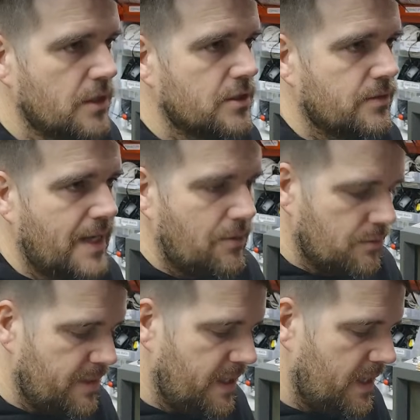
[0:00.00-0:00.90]
So that
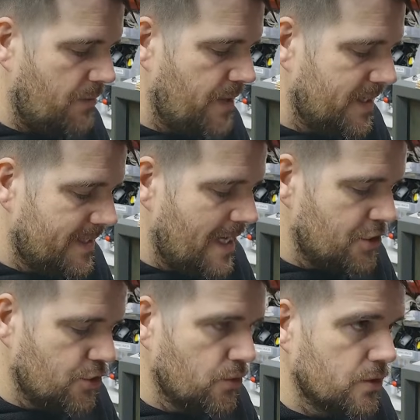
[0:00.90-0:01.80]
would be, if we had a dead
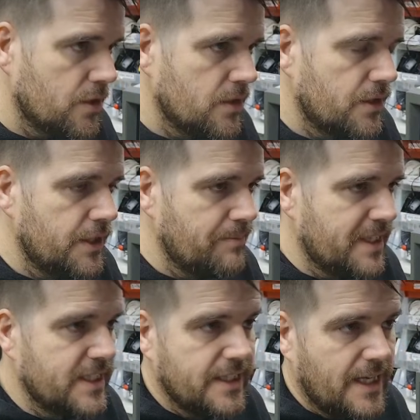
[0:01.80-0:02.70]
short, you'd be
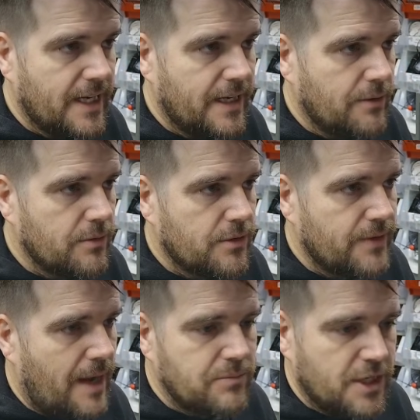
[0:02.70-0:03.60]
seeing like,
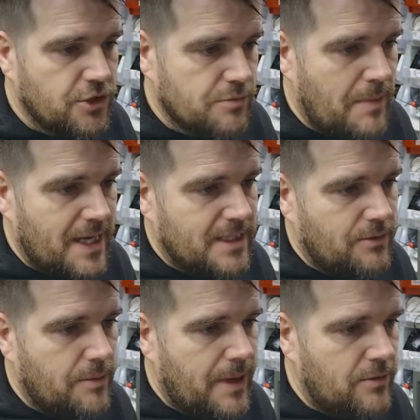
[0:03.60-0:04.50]
3 amps, it just max
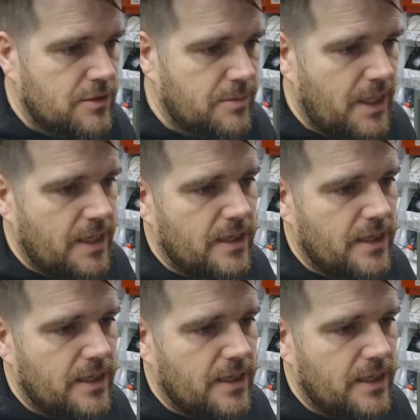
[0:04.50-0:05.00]
out your power supply.